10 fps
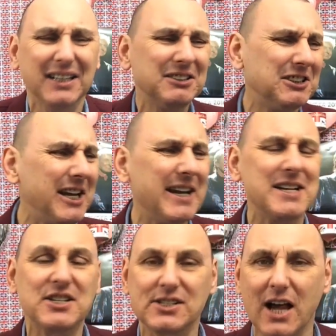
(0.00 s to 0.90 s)
She
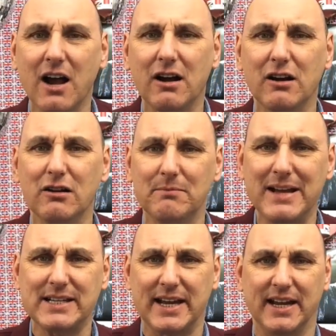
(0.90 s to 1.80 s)
is so
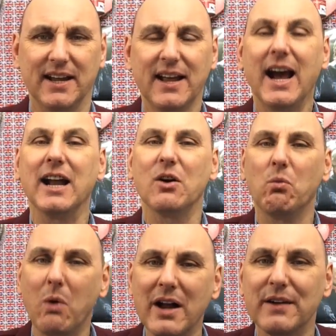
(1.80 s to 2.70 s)
busy and a
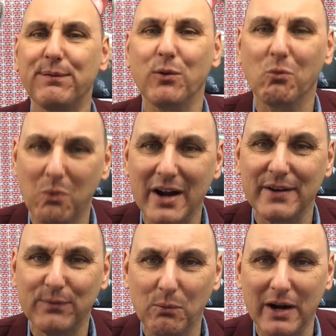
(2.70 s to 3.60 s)
wonderful,
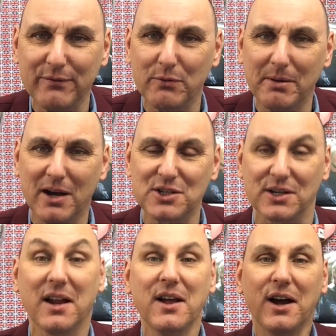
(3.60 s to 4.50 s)
wonderful, wonderful person.